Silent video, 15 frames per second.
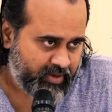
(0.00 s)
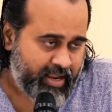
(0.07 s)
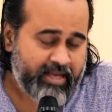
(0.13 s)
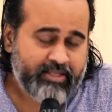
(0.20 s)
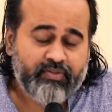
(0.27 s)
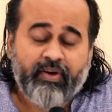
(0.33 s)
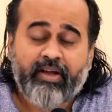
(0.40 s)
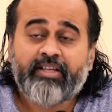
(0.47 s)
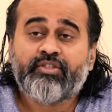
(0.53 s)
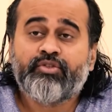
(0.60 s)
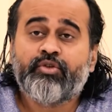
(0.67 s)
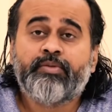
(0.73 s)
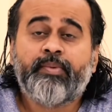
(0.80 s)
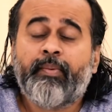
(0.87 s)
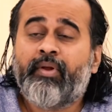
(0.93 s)
As far as
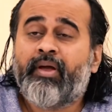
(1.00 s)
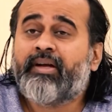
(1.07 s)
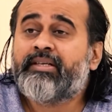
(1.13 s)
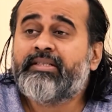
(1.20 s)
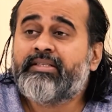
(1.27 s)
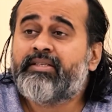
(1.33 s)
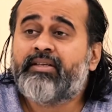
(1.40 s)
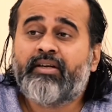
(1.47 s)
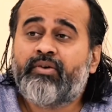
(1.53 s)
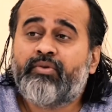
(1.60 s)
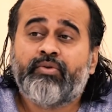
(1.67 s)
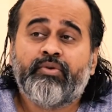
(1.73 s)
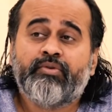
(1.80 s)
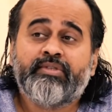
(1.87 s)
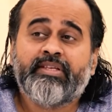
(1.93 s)
those people are concerned
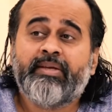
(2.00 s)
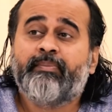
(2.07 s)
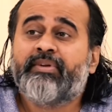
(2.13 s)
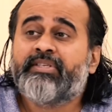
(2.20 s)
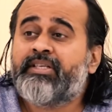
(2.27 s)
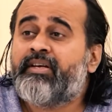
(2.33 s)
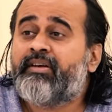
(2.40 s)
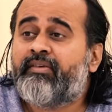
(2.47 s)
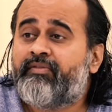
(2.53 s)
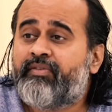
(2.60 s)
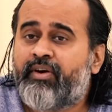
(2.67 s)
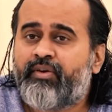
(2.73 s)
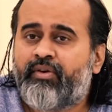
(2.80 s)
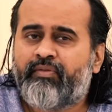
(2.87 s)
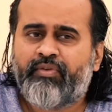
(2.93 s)
who you see present in
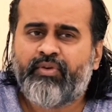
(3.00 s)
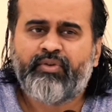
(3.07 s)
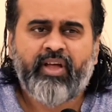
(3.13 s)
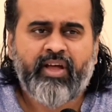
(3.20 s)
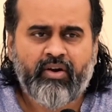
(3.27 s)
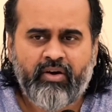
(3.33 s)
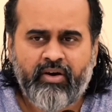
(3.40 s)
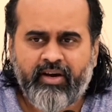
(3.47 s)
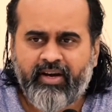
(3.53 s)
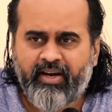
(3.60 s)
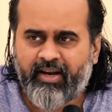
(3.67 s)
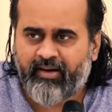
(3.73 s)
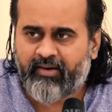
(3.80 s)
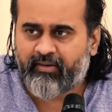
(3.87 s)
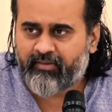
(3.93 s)
front of you, they are already
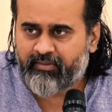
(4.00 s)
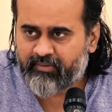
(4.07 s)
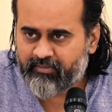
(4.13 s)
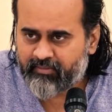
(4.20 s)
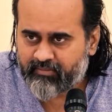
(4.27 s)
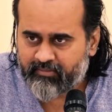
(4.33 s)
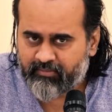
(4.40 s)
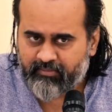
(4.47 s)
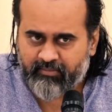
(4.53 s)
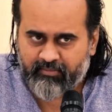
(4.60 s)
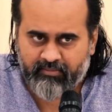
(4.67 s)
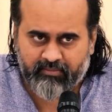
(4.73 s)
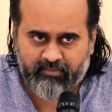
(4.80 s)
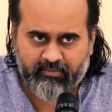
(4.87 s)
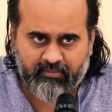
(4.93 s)
dead.
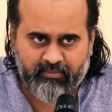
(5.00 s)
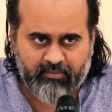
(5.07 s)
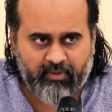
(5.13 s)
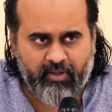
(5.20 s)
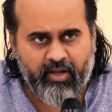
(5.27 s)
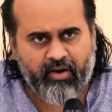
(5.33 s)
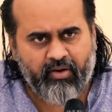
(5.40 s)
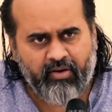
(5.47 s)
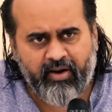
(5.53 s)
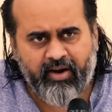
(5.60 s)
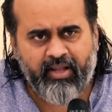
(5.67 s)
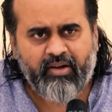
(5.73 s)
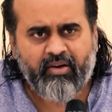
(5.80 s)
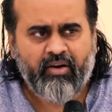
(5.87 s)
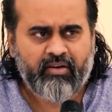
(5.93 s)
They are
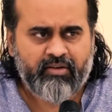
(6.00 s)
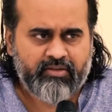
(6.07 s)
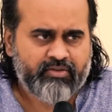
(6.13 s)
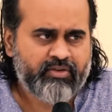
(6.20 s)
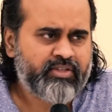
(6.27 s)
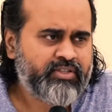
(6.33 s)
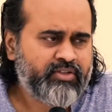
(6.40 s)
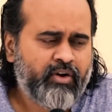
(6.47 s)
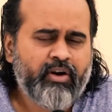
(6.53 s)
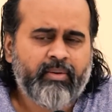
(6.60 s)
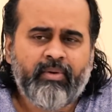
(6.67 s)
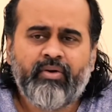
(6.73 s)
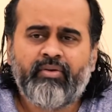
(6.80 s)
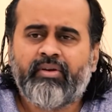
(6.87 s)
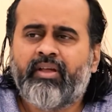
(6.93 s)
already gone. So it's not
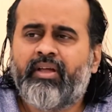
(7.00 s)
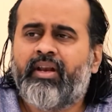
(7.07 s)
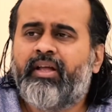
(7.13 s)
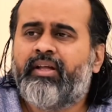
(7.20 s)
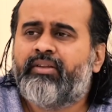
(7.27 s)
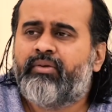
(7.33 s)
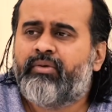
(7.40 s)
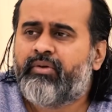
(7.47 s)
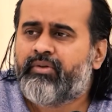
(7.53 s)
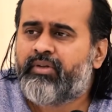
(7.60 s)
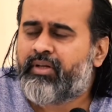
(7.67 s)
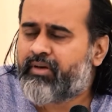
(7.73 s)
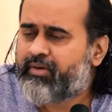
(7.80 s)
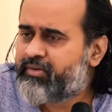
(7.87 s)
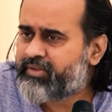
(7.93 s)
about killing
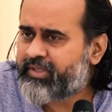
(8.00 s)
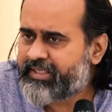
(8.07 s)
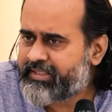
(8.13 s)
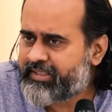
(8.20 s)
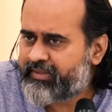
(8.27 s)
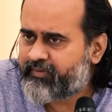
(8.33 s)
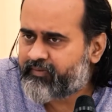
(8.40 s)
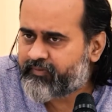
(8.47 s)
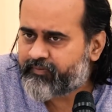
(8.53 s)
Duryodhana or Dushasan.